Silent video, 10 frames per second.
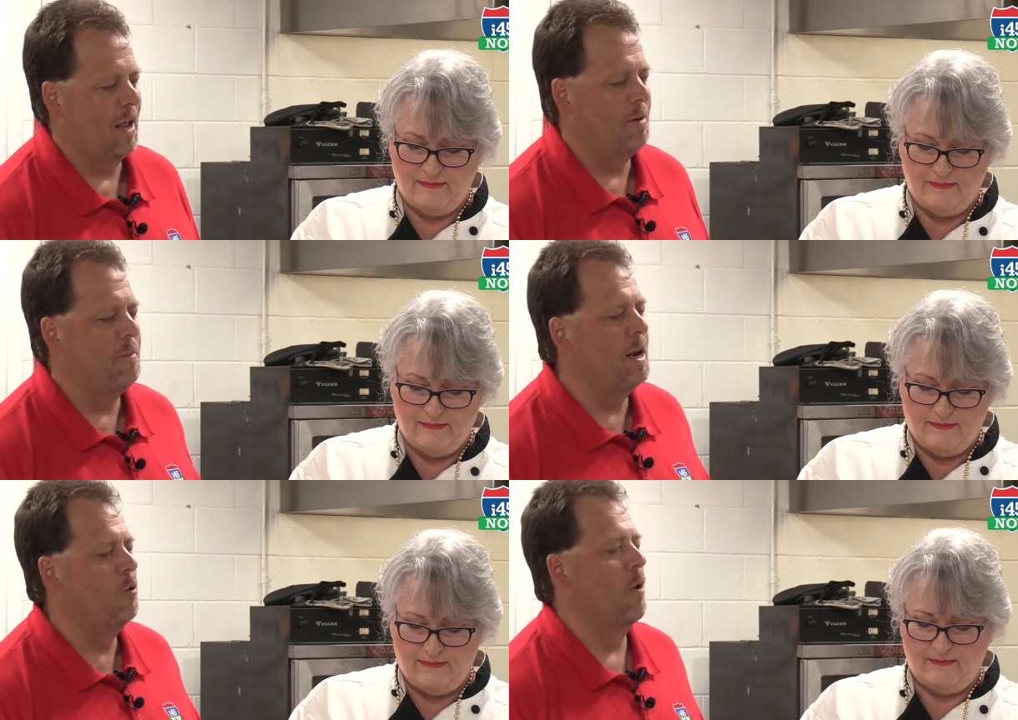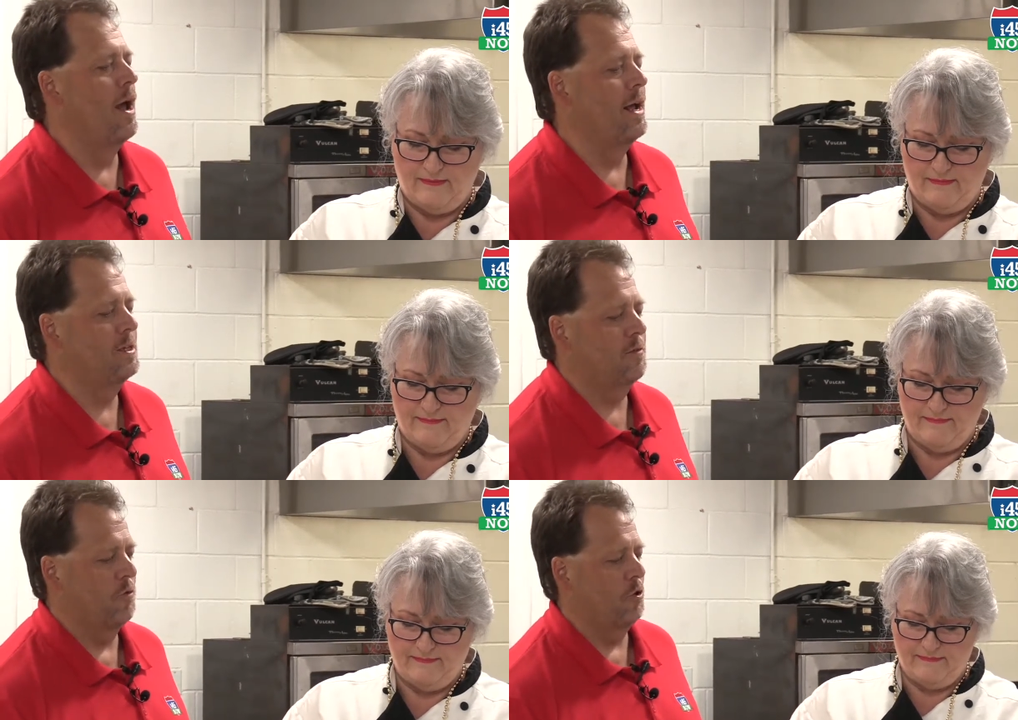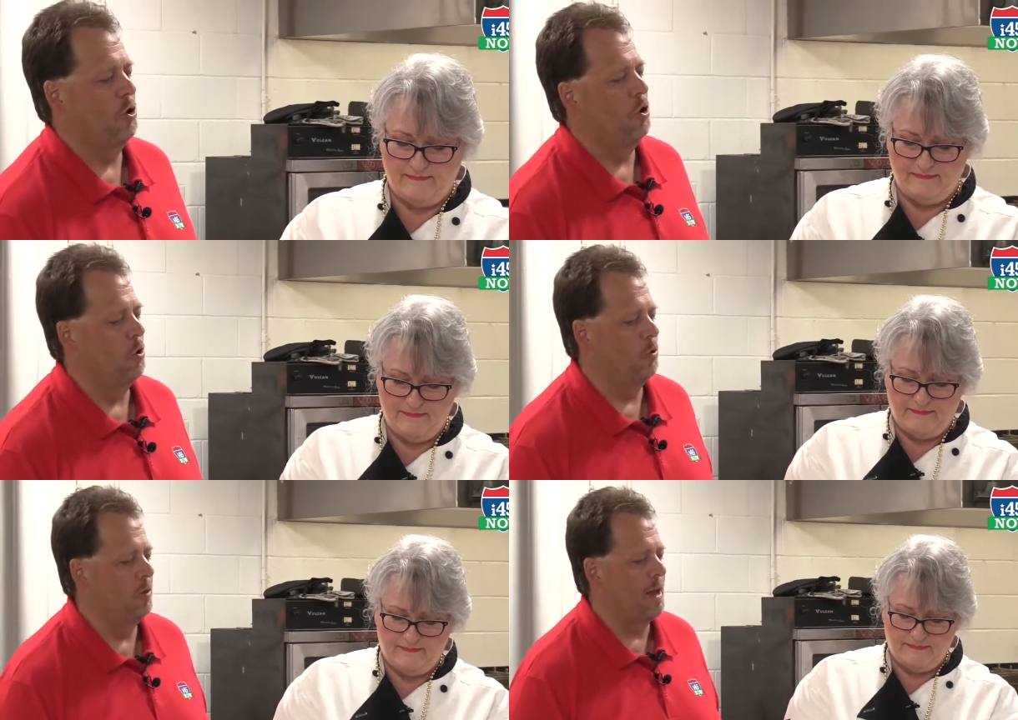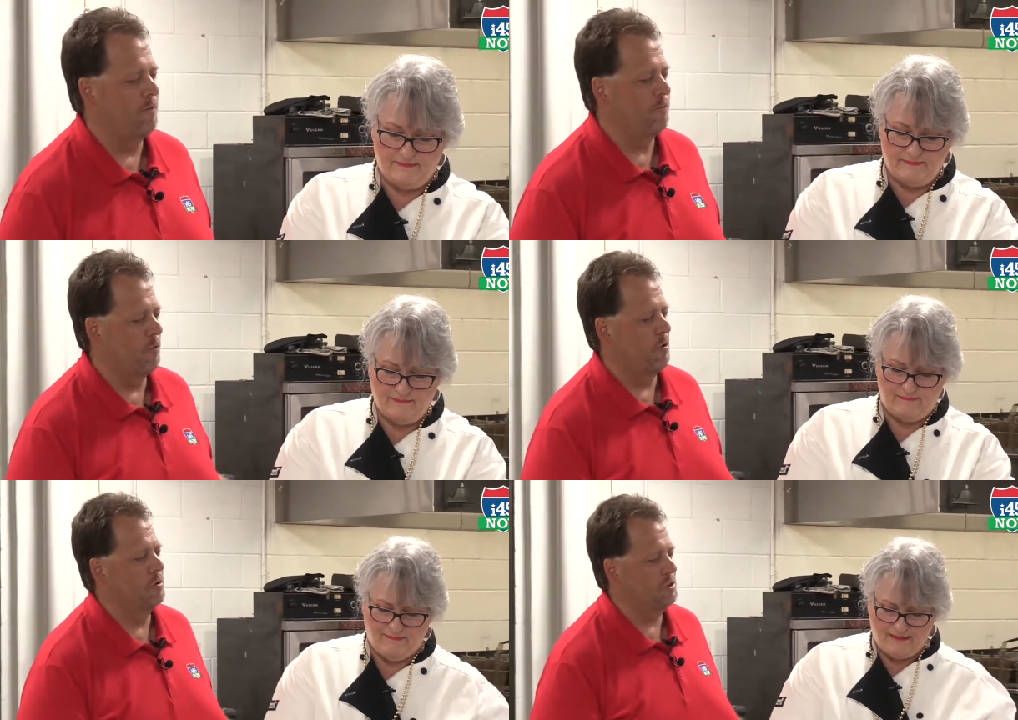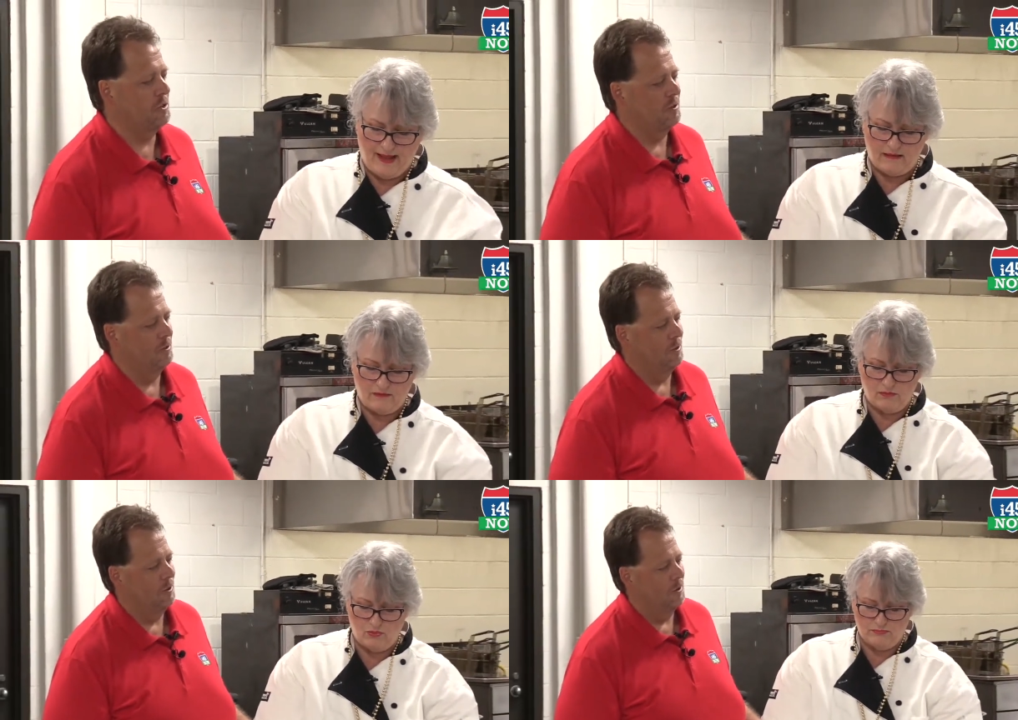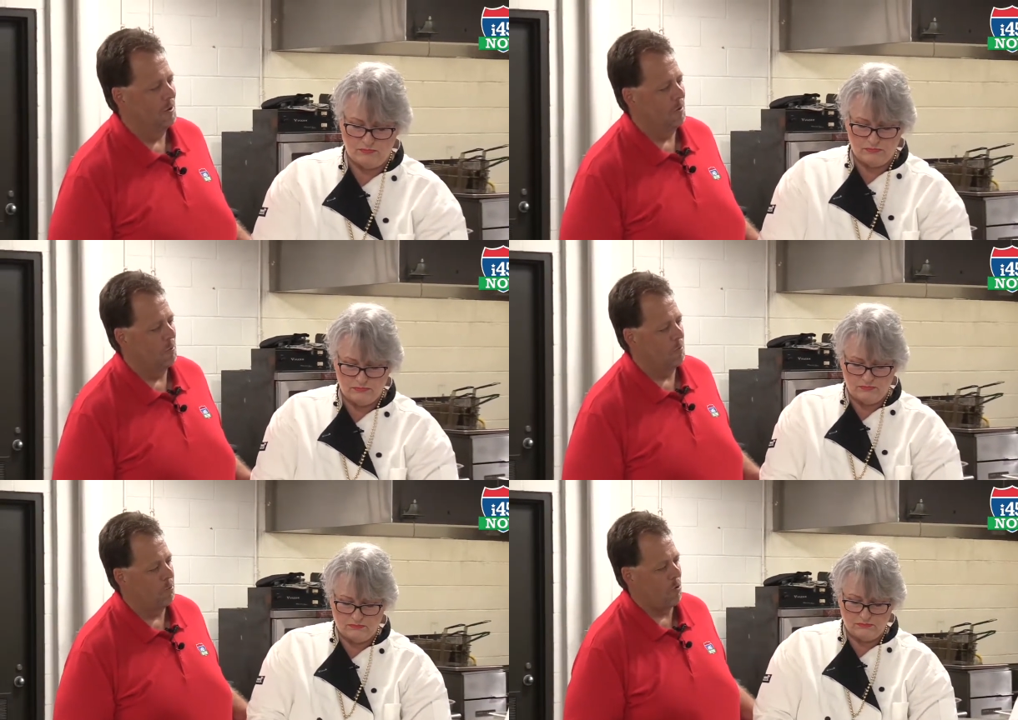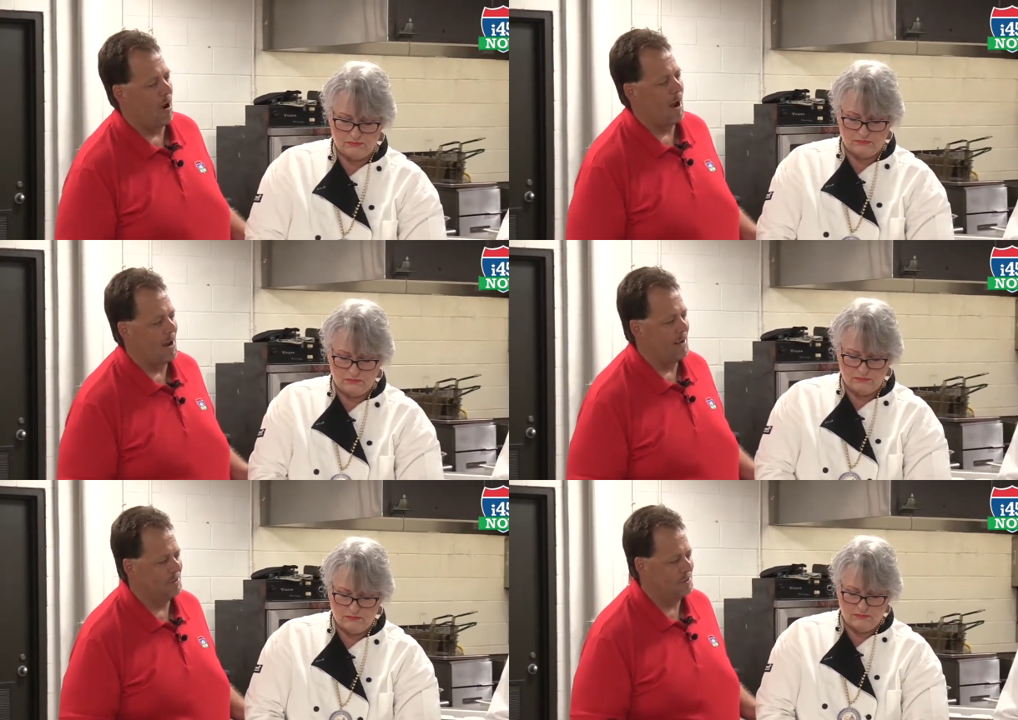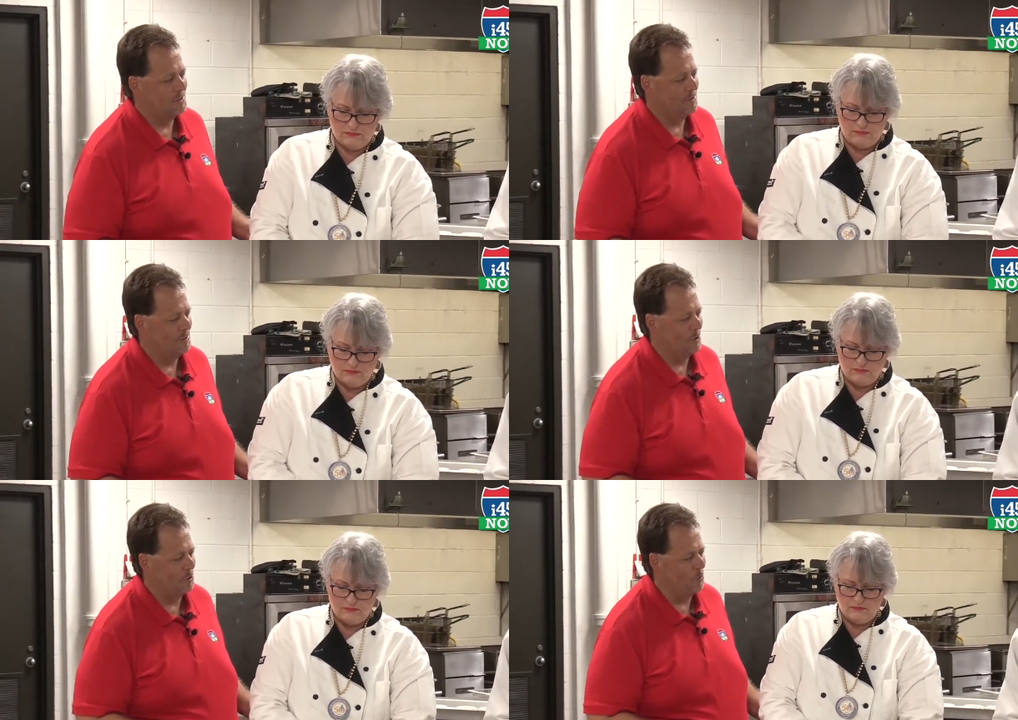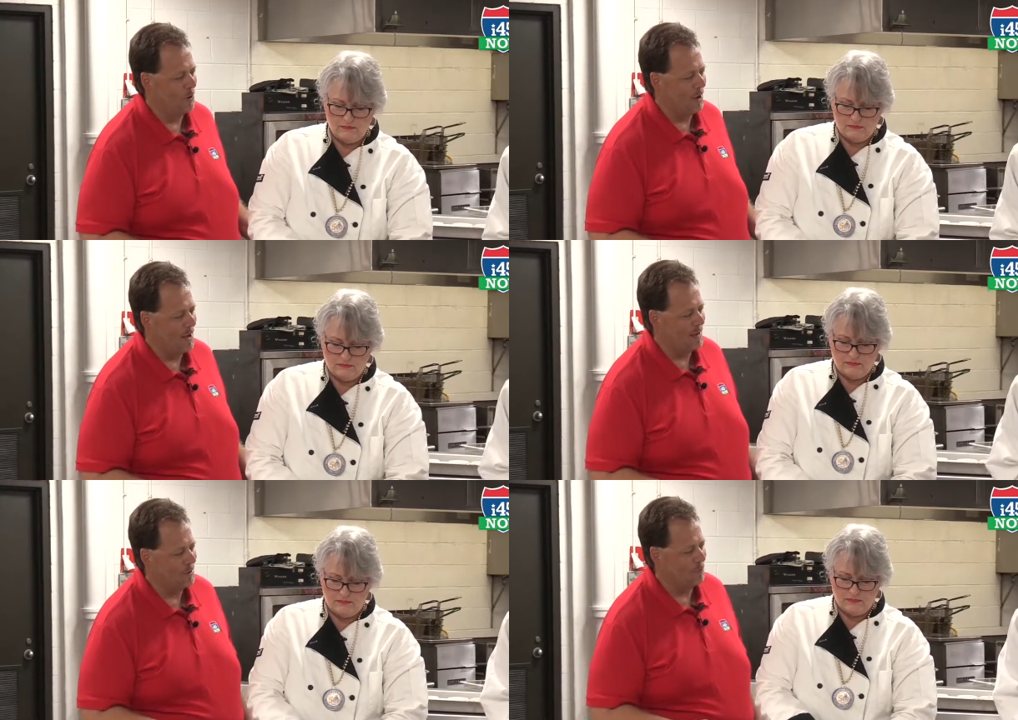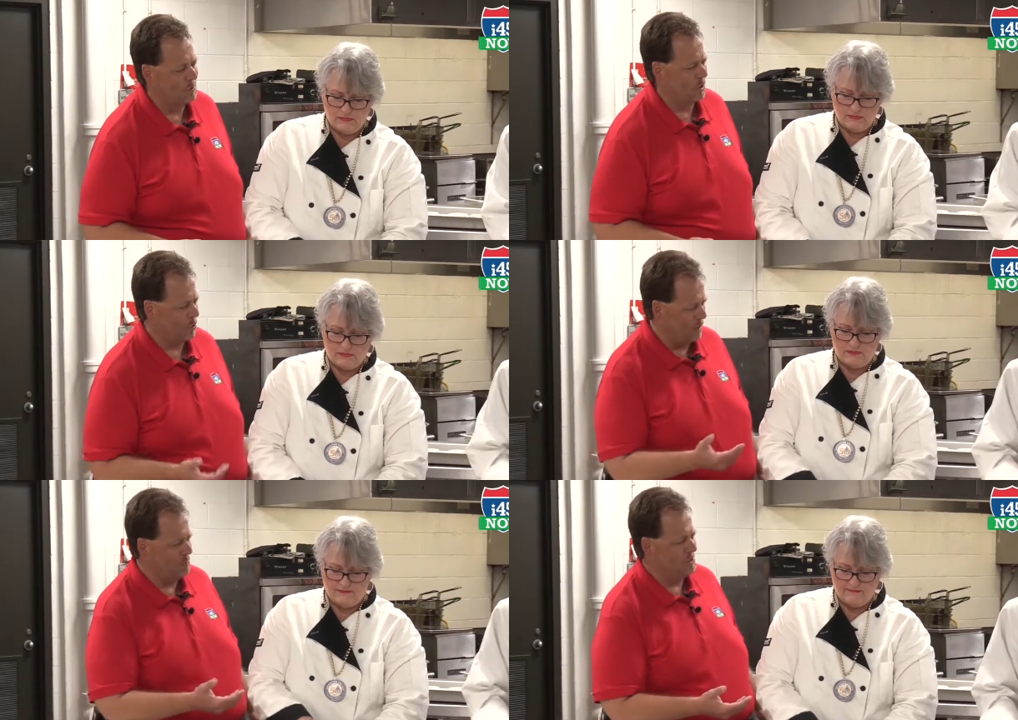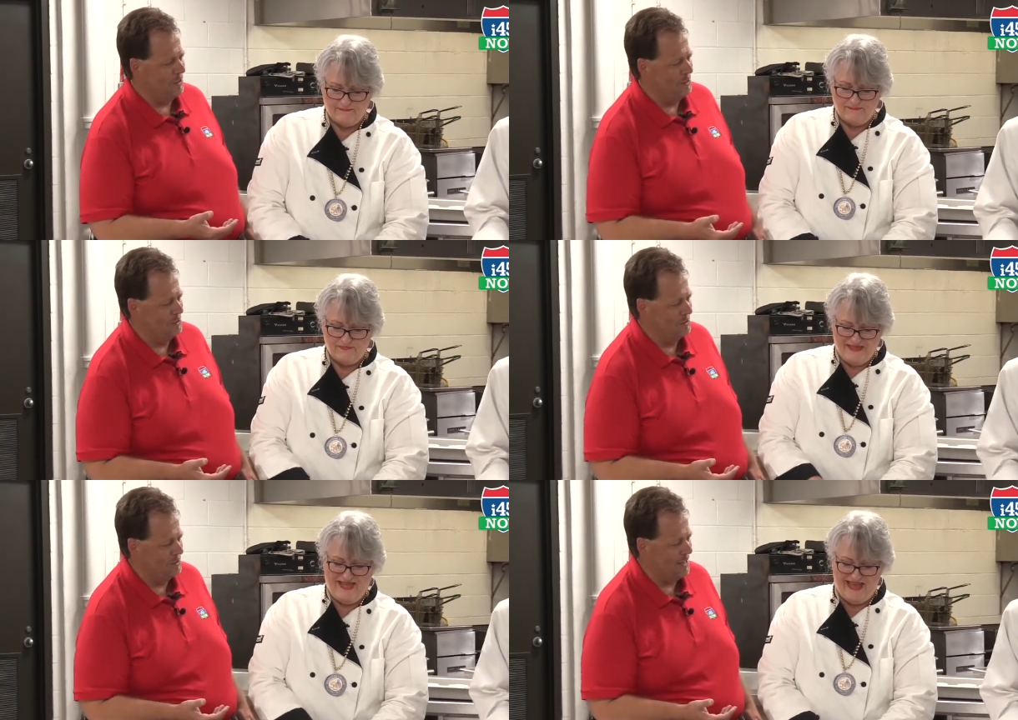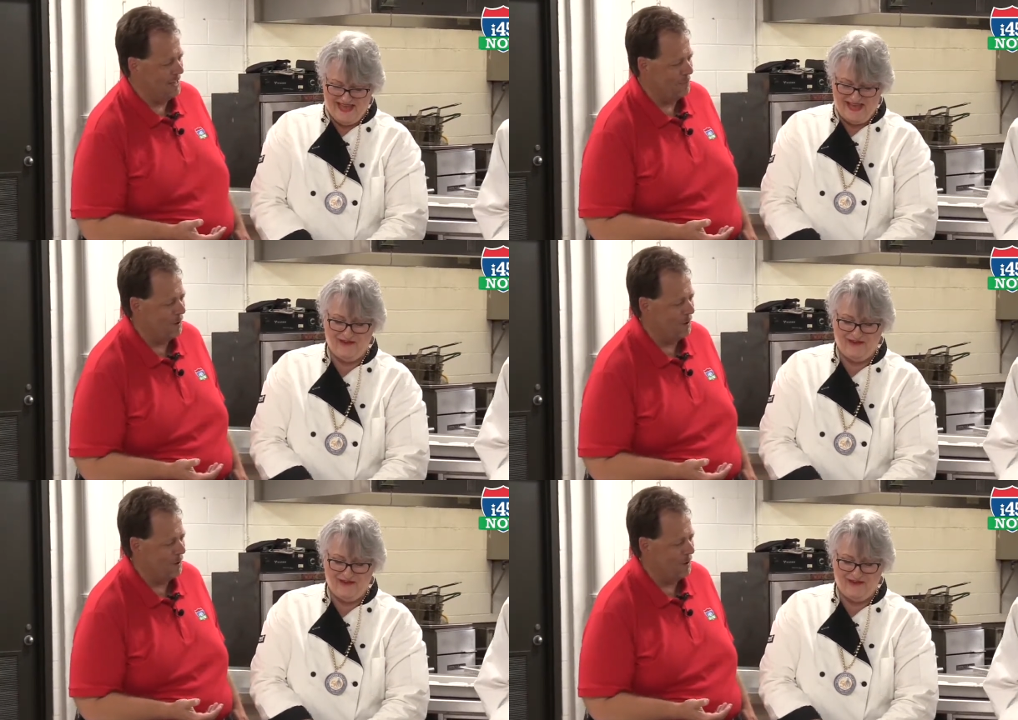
Speaker 1: in many ways, for you, that first prize that you got. Was it cream cheese? You said.